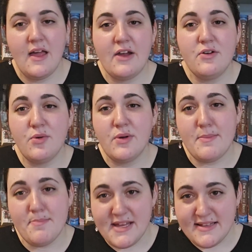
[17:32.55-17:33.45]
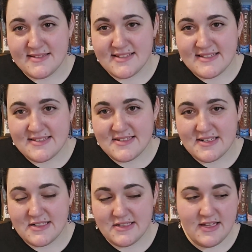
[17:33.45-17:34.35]
I don't know what it means
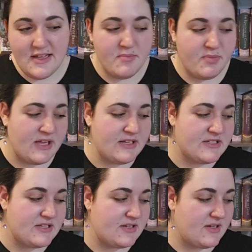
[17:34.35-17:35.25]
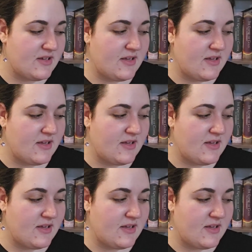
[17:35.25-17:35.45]
necessarily, but